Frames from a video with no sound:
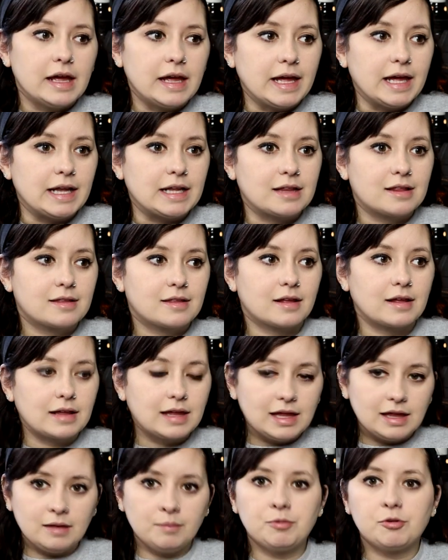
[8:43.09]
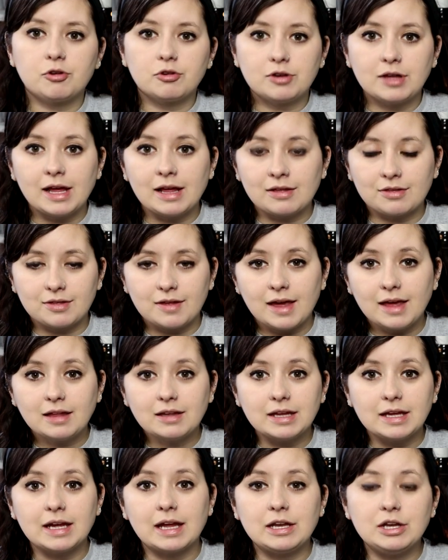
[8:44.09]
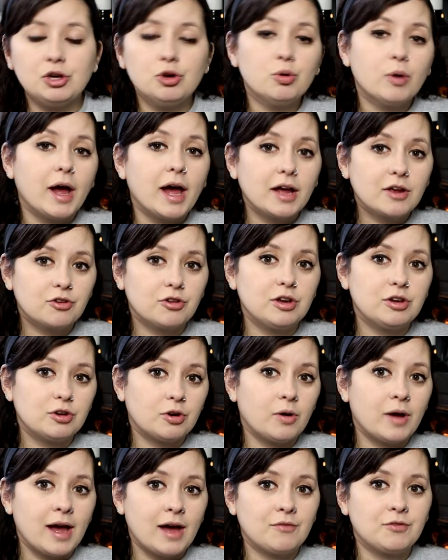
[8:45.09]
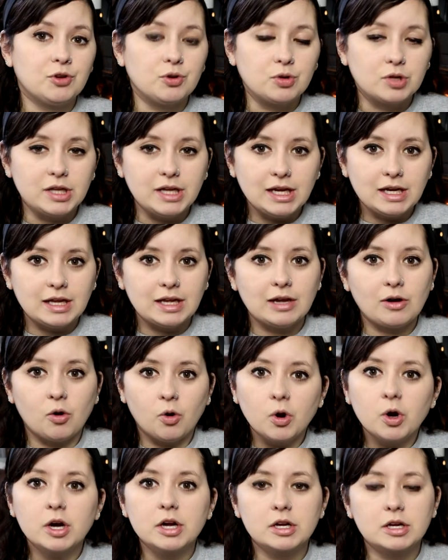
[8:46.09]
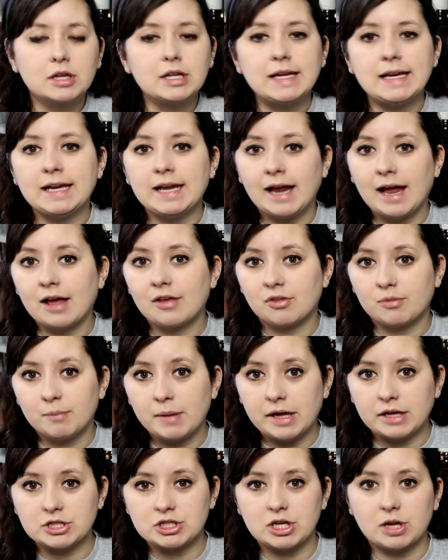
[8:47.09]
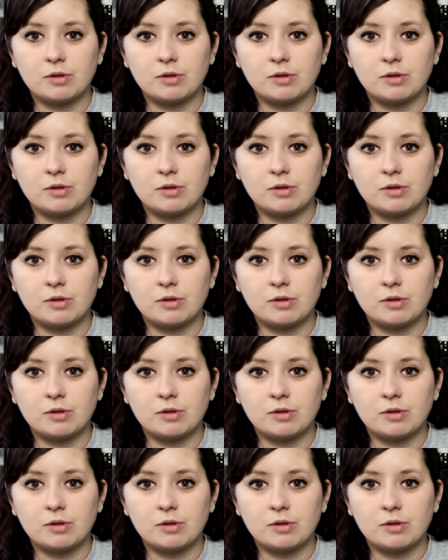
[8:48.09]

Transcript: it keeps your tank cycling and you actually don't have to clean it or clean it as much.